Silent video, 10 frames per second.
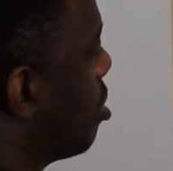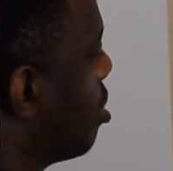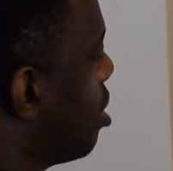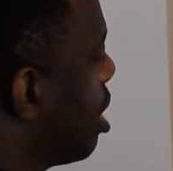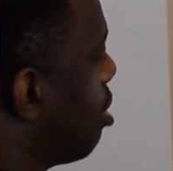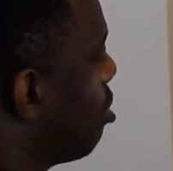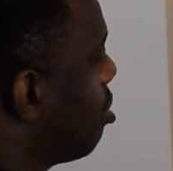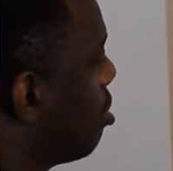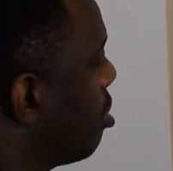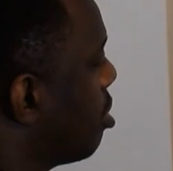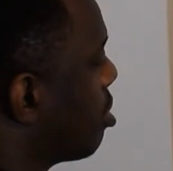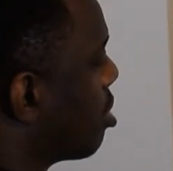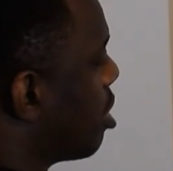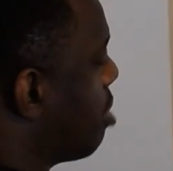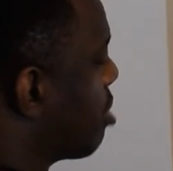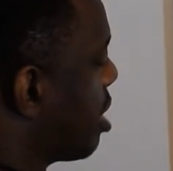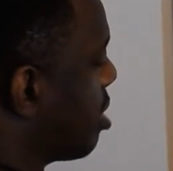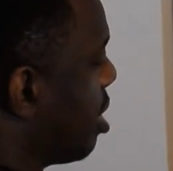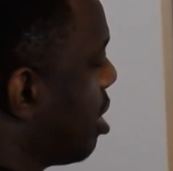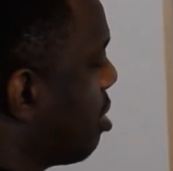They are all terms as
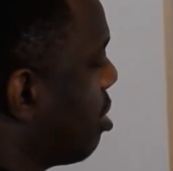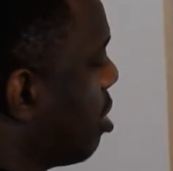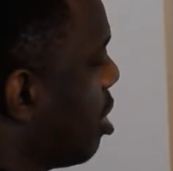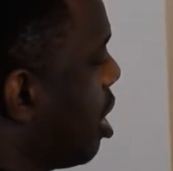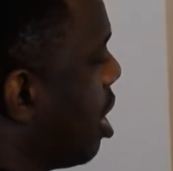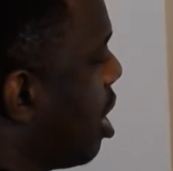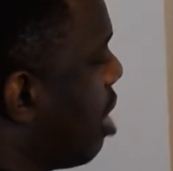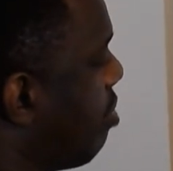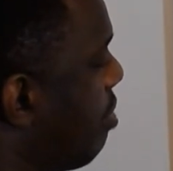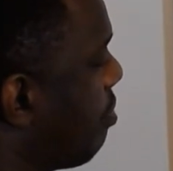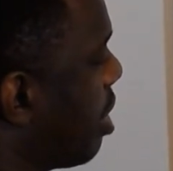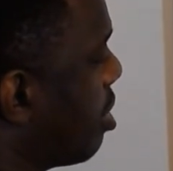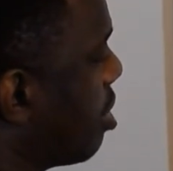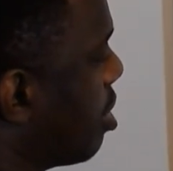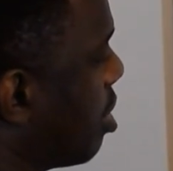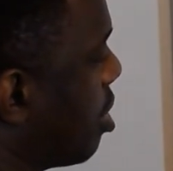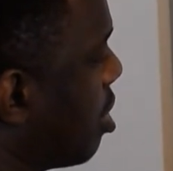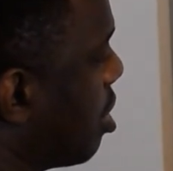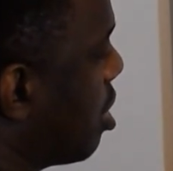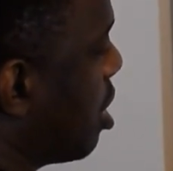they are. However,
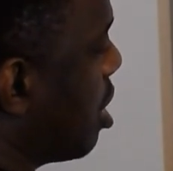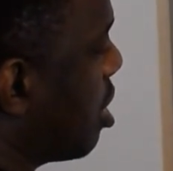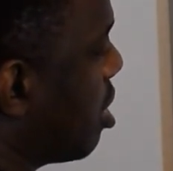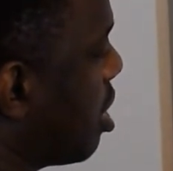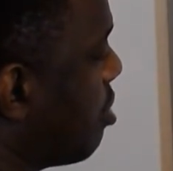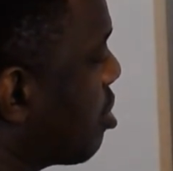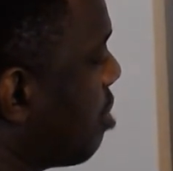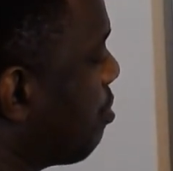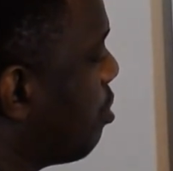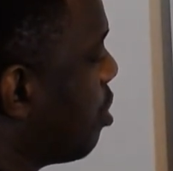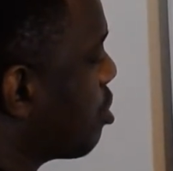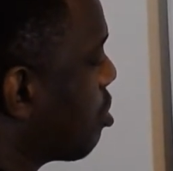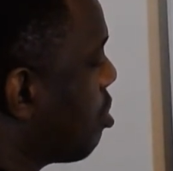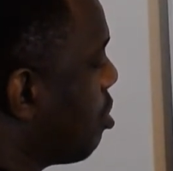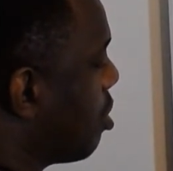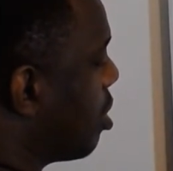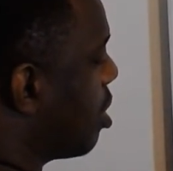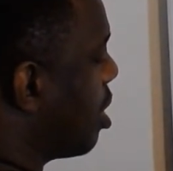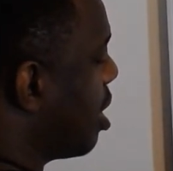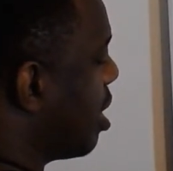there is something we also call
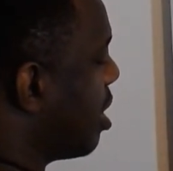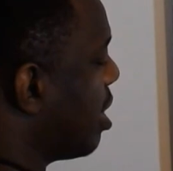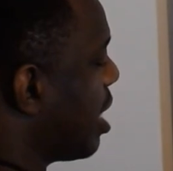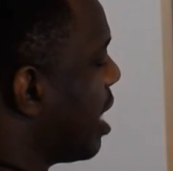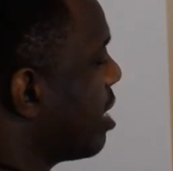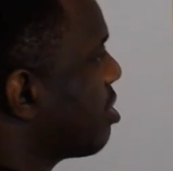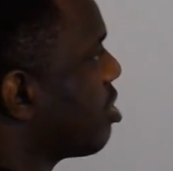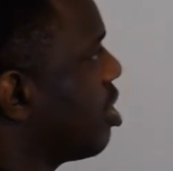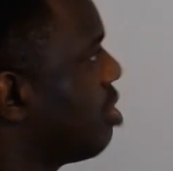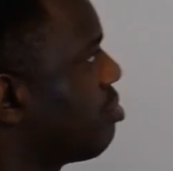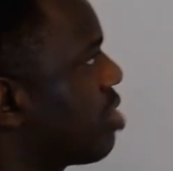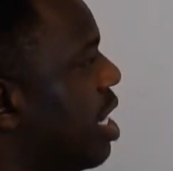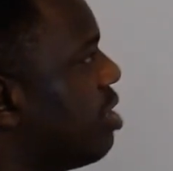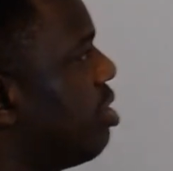like terms and